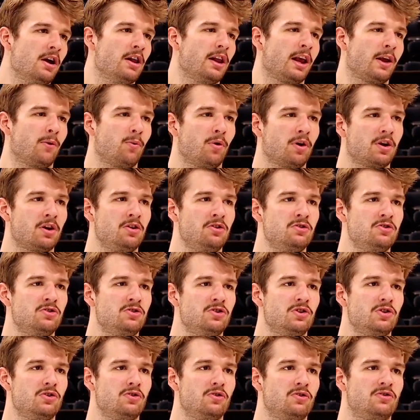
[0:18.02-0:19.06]
Like, what can you
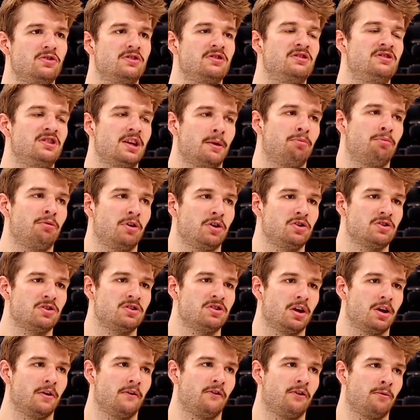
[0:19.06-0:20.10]
do to separate
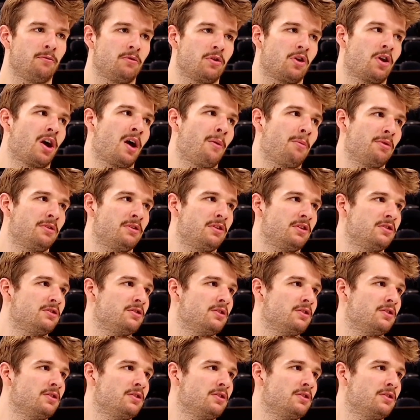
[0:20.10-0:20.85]
yourself from your competition?